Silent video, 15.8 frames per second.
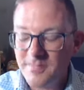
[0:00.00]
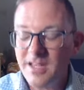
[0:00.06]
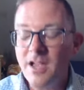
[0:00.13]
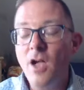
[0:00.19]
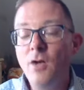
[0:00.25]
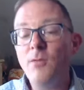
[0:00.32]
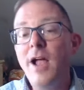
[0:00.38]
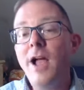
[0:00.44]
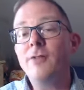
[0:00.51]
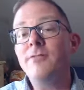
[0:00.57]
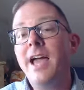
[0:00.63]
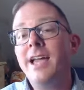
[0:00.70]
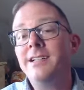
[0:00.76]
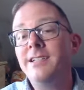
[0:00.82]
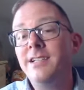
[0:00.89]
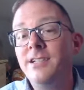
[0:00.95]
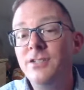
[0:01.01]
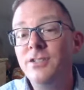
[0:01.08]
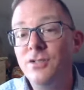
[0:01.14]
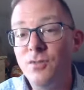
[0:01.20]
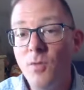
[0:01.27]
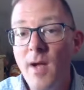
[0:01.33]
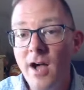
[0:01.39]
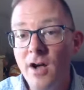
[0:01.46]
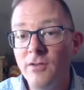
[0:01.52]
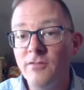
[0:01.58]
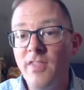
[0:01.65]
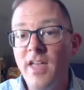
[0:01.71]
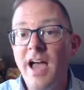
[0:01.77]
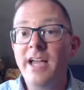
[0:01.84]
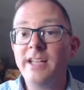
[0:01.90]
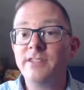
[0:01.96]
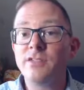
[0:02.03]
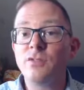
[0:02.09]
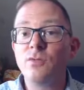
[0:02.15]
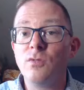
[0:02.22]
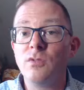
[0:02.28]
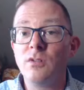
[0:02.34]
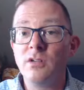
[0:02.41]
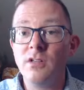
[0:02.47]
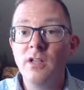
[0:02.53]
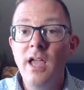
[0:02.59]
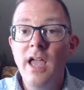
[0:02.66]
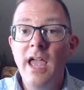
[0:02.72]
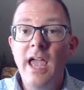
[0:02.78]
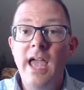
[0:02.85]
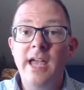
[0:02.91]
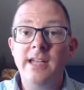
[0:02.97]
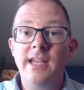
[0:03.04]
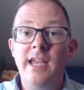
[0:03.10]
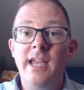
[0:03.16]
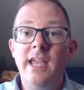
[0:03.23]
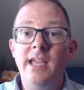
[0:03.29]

Around 1912, the high school had